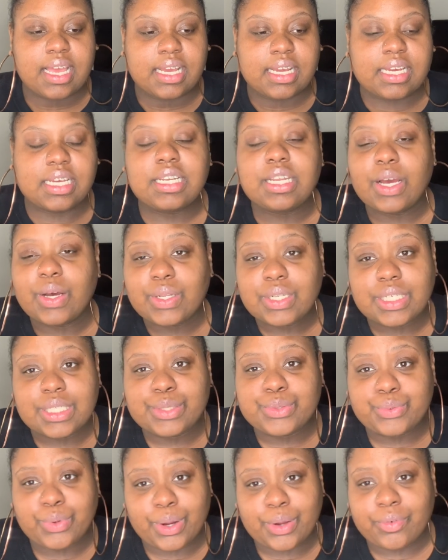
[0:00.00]
condola
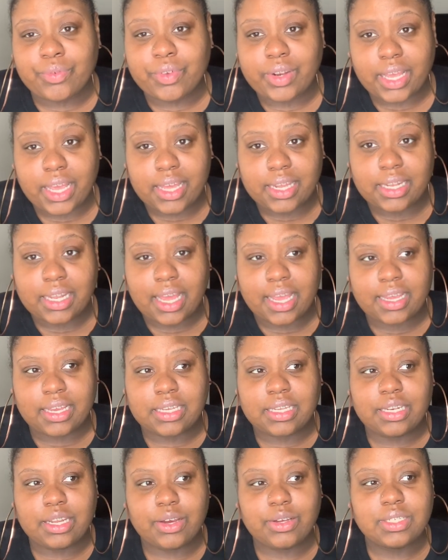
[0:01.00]
is wrong for that like
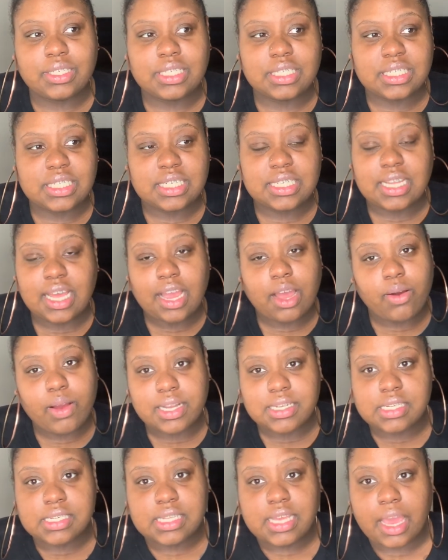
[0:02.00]
condola is just like oh i
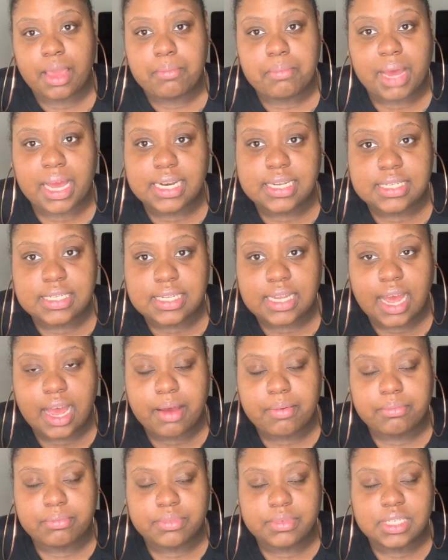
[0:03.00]
just came by to
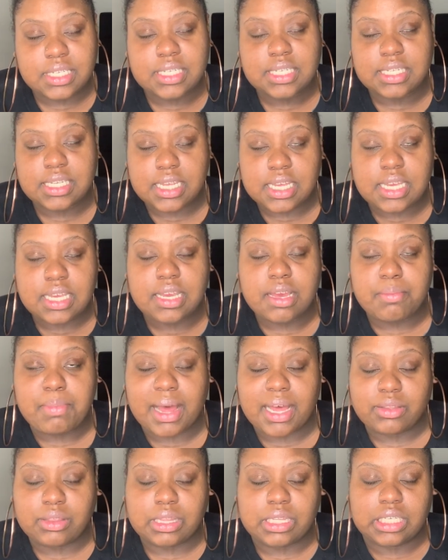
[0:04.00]
stop to see
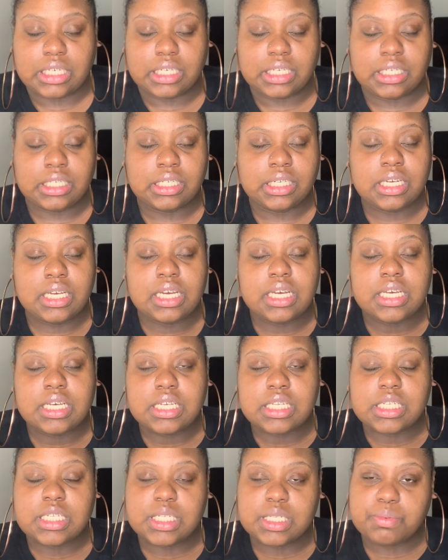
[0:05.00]
about the
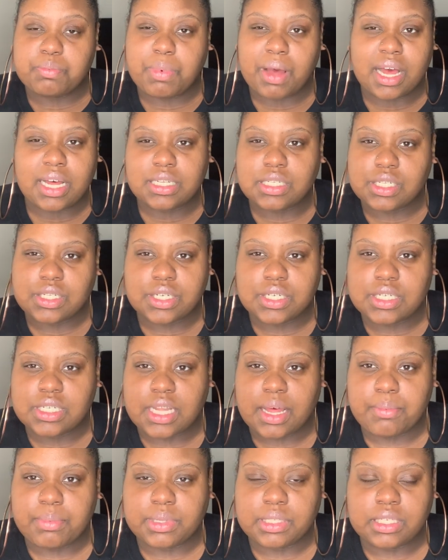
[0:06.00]
sponsors,
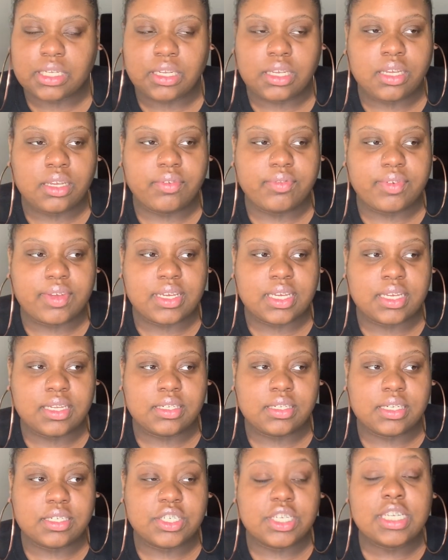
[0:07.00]
I believe,
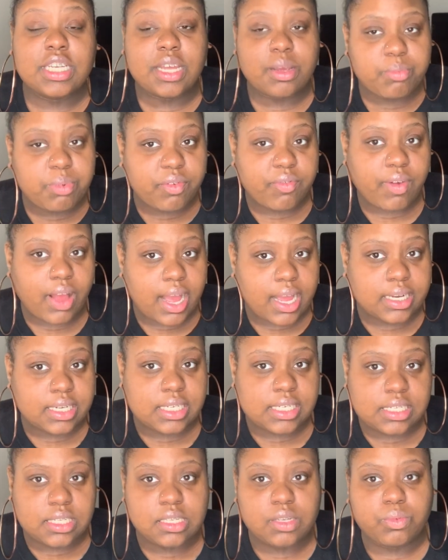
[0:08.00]
and she did provide
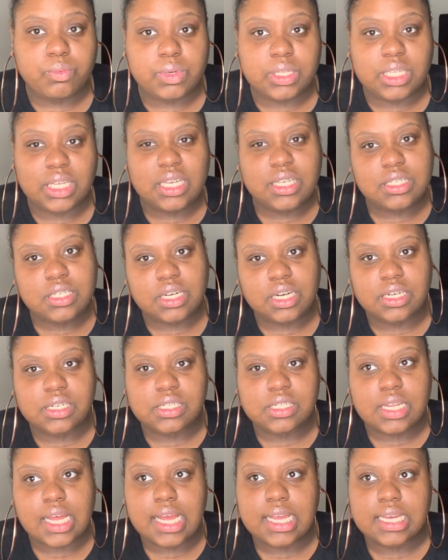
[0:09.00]
Issa with
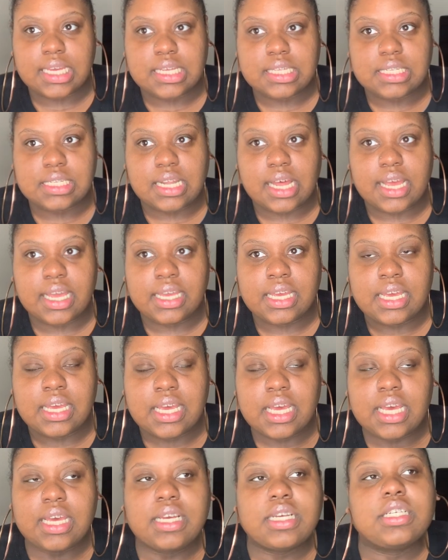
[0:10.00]
interns. So I guess like
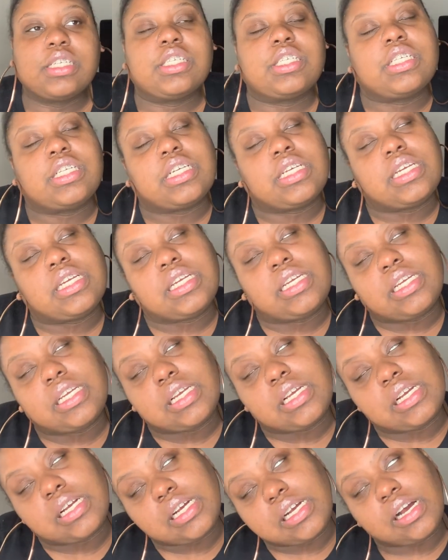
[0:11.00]
she
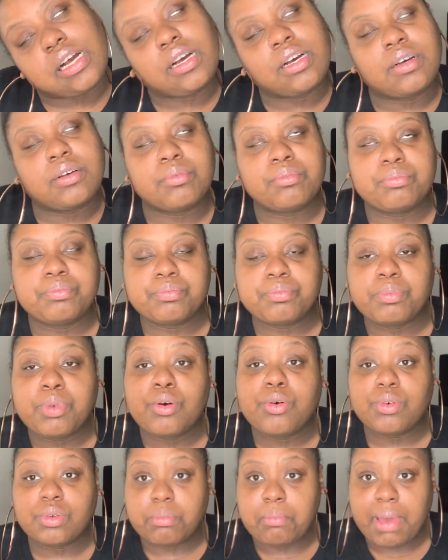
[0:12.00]
um
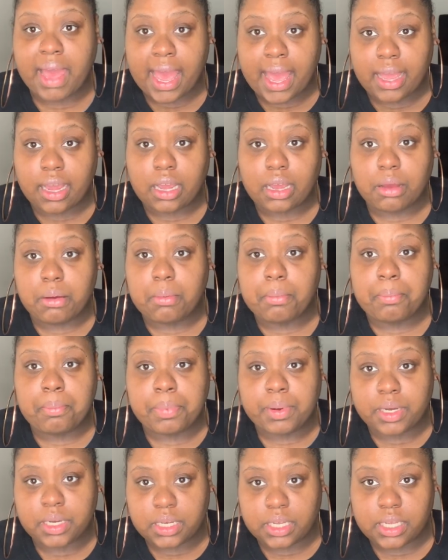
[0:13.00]
pulled back
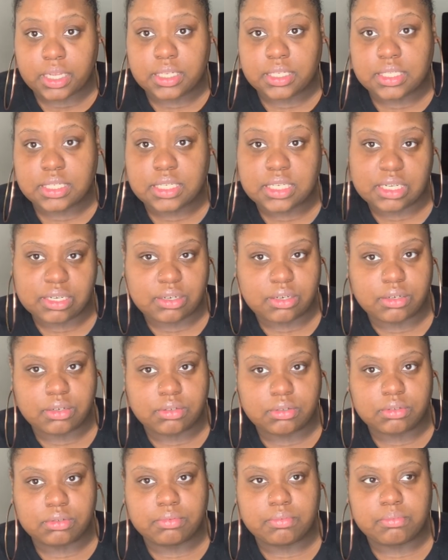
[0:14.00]
but
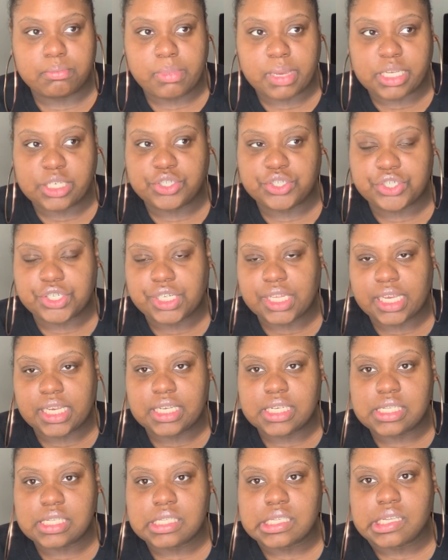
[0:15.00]
still made sure that
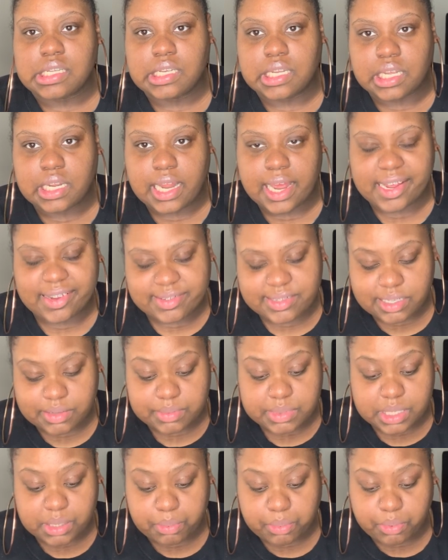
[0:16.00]
Issa did have
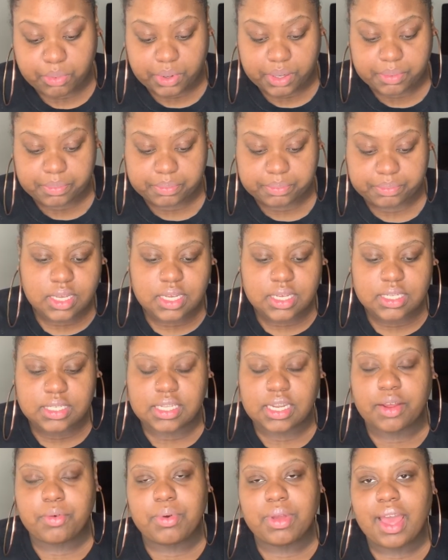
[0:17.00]
some support. So
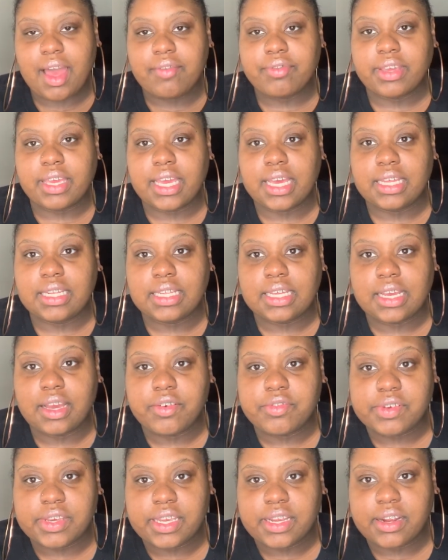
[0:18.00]
then we have Kelly
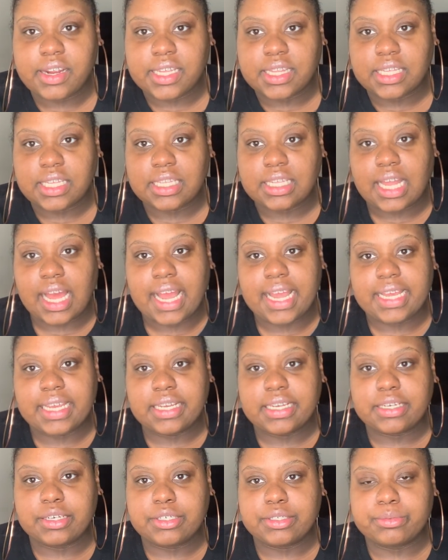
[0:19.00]
over here at the
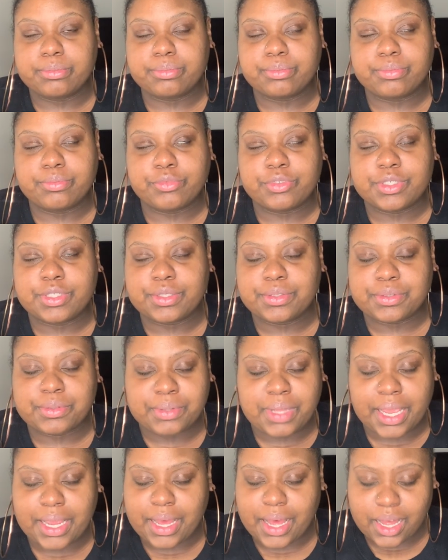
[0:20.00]
like
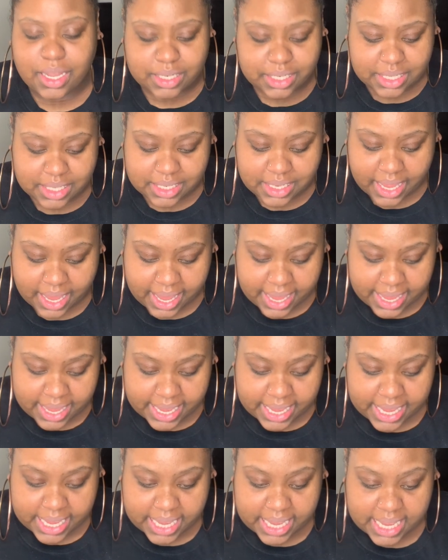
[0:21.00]
they called it
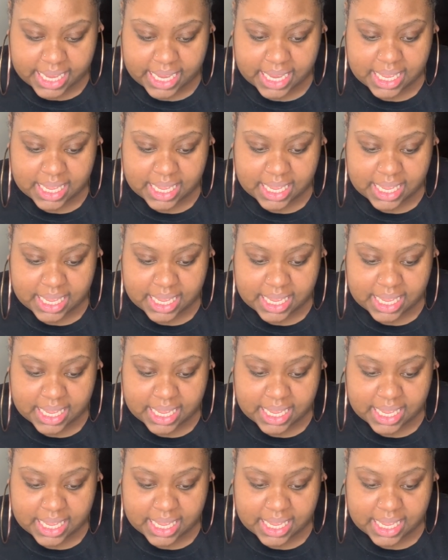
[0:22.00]
a